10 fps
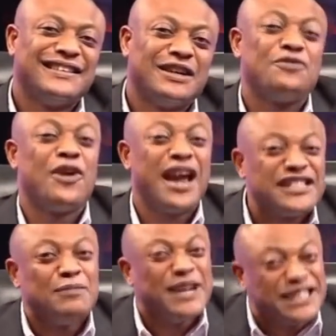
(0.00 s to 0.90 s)
for
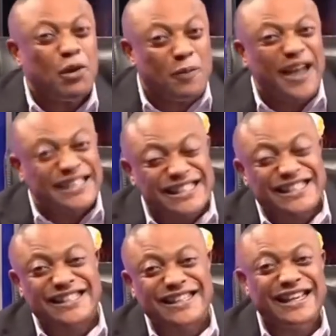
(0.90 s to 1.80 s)
examination
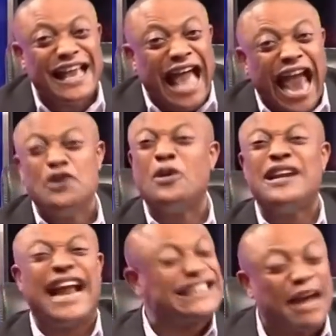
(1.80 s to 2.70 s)
malpractices I know
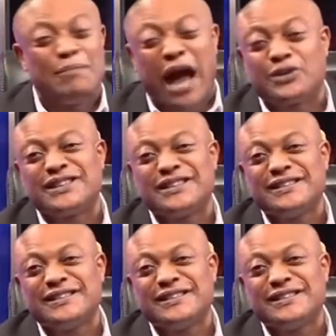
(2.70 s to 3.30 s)
nothing about.